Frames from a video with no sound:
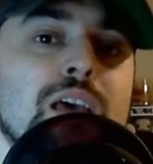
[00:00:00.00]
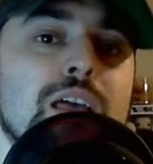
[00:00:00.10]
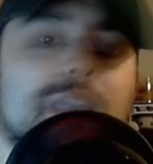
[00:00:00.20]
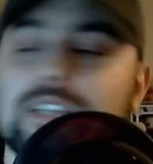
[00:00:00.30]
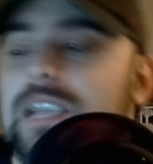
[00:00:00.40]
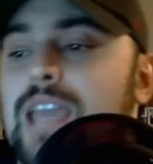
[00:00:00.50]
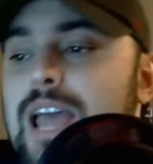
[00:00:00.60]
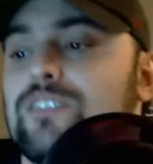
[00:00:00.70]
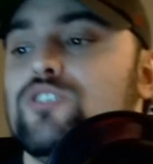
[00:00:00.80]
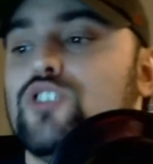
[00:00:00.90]
Like I said,
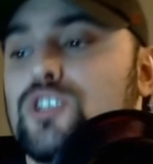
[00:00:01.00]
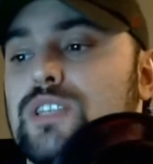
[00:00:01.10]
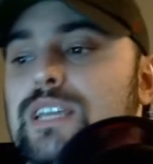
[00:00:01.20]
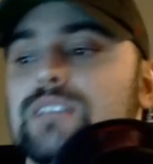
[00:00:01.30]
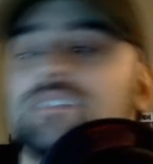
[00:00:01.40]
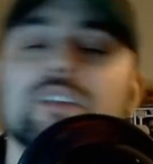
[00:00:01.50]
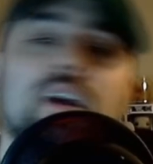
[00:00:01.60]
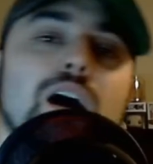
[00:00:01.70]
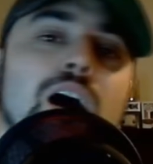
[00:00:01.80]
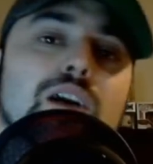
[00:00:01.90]
Kenta just needs
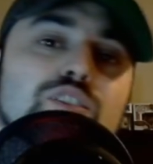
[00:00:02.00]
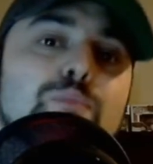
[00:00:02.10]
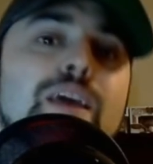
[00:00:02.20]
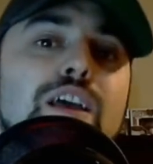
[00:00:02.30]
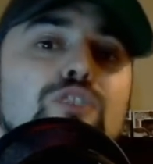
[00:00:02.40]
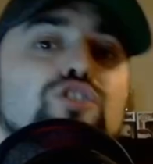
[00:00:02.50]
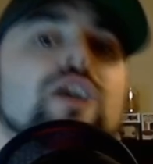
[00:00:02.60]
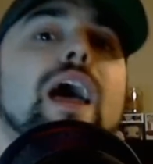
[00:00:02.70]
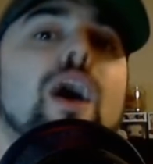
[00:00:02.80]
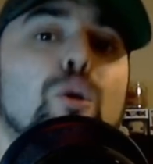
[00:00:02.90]
uh, some
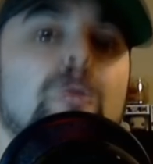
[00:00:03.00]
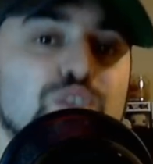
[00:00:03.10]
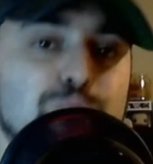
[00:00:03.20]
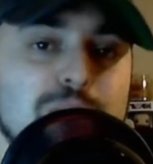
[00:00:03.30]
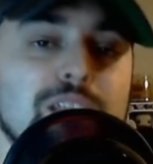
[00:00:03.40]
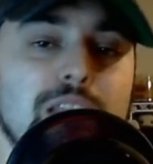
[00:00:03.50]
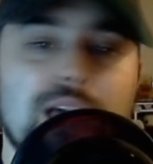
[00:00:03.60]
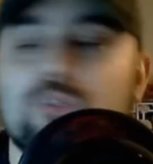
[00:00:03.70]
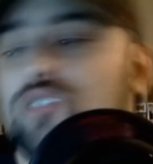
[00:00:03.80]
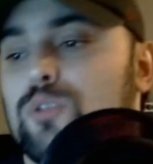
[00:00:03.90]
English help and speaking the
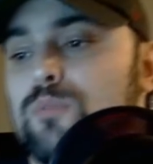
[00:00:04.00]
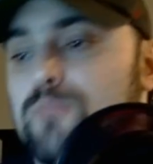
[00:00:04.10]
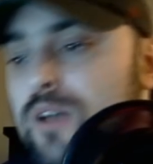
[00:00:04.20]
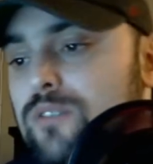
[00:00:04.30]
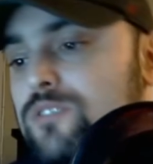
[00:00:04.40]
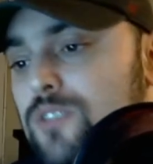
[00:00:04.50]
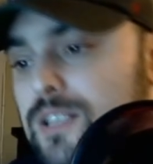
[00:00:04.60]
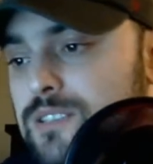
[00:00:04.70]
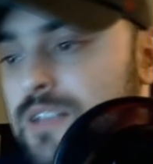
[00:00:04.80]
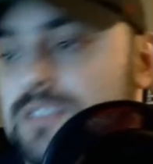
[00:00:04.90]
language a little bit better. So
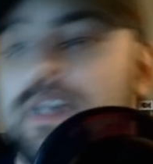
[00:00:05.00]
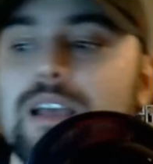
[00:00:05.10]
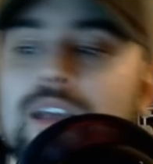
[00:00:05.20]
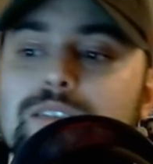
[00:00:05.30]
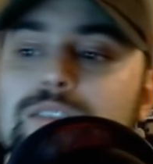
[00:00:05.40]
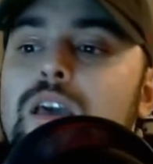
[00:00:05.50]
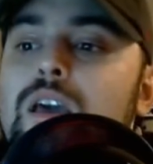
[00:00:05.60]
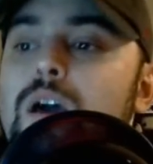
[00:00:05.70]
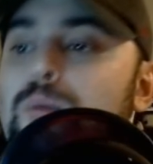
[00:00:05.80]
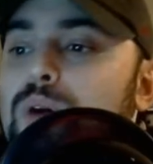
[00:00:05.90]
that's that's that, guys.
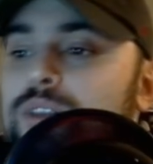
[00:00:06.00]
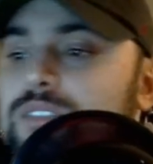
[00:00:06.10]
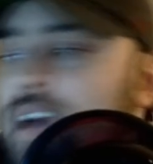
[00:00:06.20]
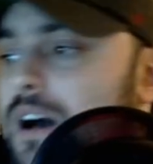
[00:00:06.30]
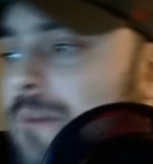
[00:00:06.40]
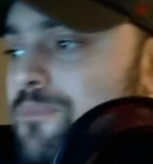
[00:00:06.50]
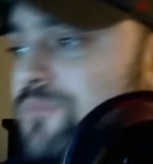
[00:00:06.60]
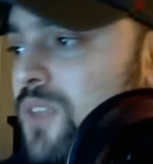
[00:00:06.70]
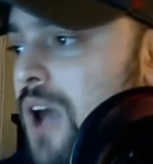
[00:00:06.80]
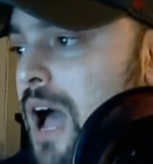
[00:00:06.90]
But um,
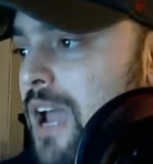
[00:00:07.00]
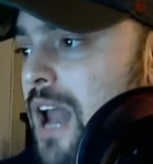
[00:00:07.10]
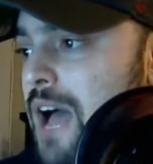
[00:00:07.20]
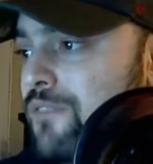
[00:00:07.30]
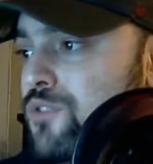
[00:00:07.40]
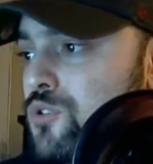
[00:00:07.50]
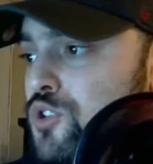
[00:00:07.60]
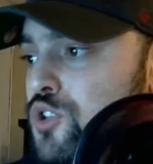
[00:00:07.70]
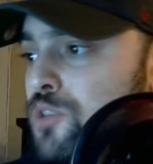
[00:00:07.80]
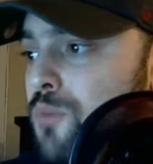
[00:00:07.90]
I'm going to have
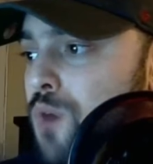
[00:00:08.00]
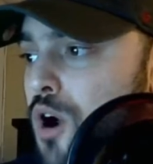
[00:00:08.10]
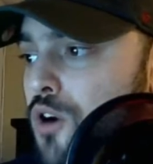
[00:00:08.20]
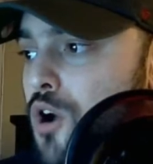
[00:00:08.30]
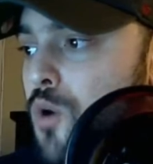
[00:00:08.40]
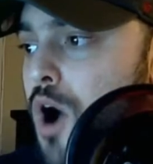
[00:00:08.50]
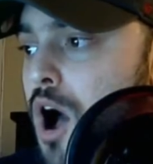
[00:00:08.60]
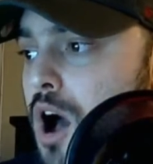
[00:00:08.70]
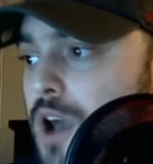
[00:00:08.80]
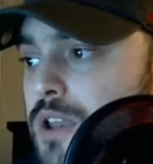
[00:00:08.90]
news tomorrow
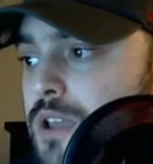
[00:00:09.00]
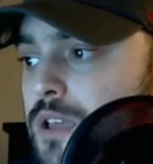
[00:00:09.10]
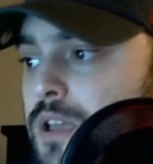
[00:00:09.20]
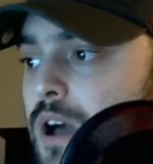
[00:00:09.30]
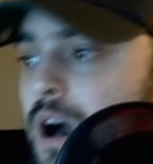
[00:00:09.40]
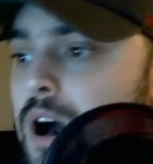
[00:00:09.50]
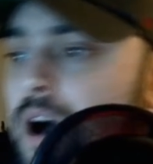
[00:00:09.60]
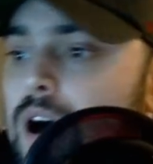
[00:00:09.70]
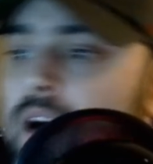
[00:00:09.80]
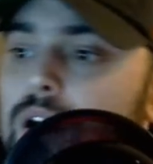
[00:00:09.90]
on
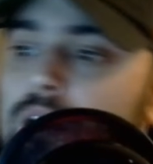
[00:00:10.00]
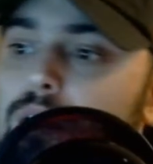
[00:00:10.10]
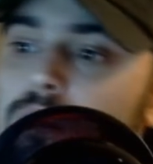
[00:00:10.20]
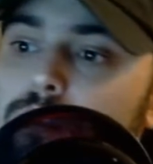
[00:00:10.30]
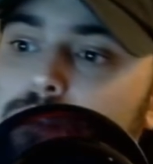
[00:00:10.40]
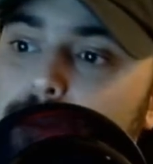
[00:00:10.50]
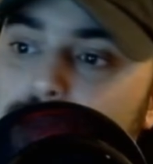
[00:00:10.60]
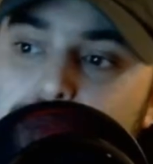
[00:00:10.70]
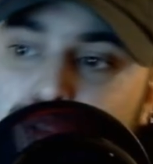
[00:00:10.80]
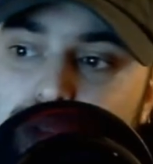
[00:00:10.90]
uh,
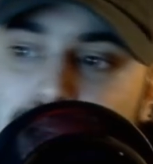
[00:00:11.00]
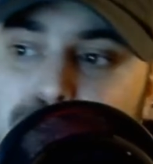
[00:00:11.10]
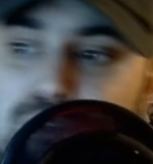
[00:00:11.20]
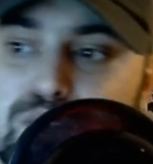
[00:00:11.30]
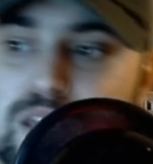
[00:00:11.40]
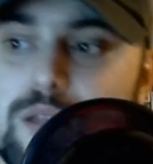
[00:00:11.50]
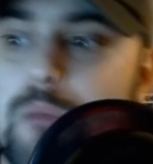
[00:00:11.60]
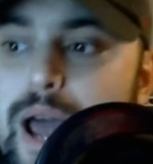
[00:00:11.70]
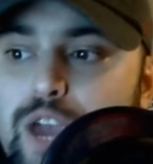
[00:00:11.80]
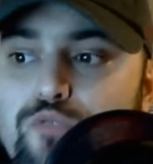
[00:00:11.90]
WWE 2K15,
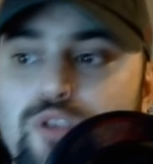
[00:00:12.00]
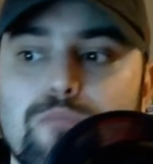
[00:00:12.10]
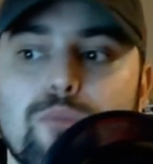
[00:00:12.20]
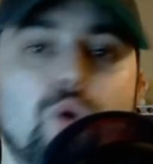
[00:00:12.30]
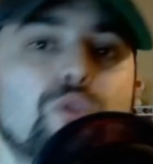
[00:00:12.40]
my career mode